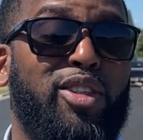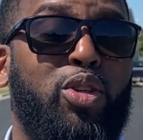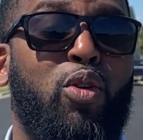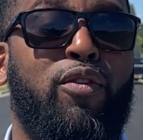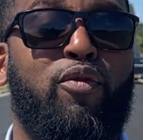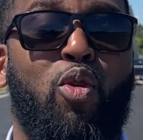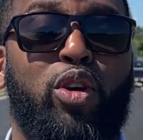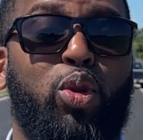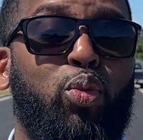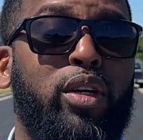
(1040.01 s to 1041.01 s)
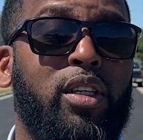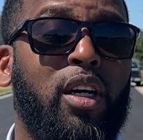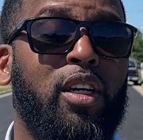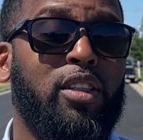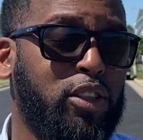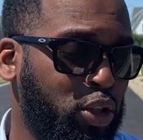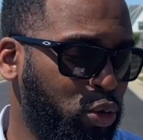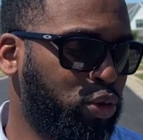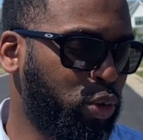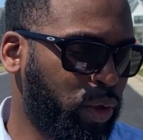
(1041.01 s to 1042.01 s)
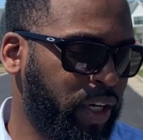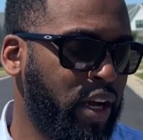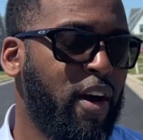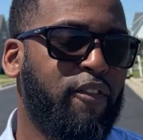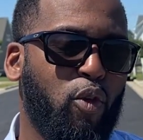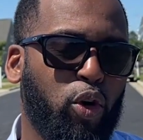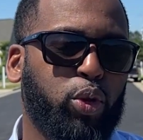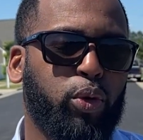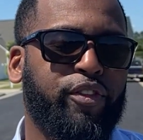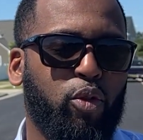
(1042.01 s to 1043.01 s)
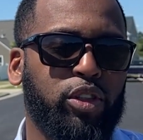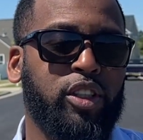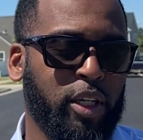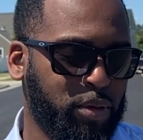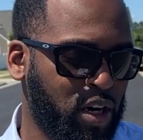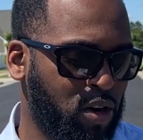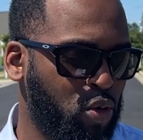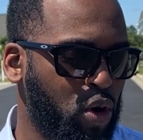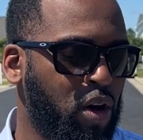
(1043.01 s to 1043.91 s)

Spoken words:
23434 zip code,